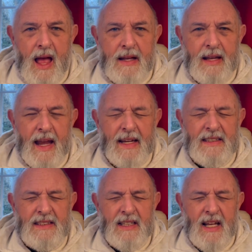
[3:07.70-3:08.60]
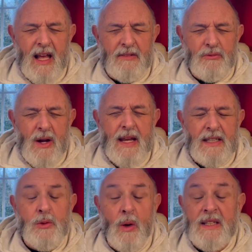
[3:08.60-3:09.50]
And it's really
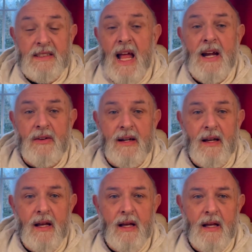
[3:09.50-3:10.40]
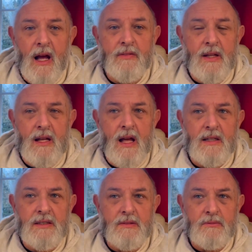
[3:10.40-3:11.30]
is quite staggering over the
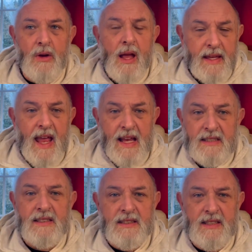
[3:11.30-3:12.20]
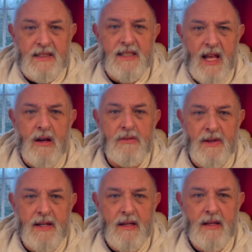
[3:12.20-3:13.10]
last, I guess, since
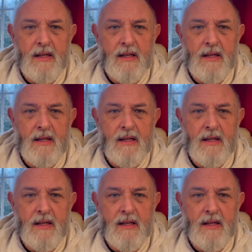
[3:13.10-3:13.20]
COVID.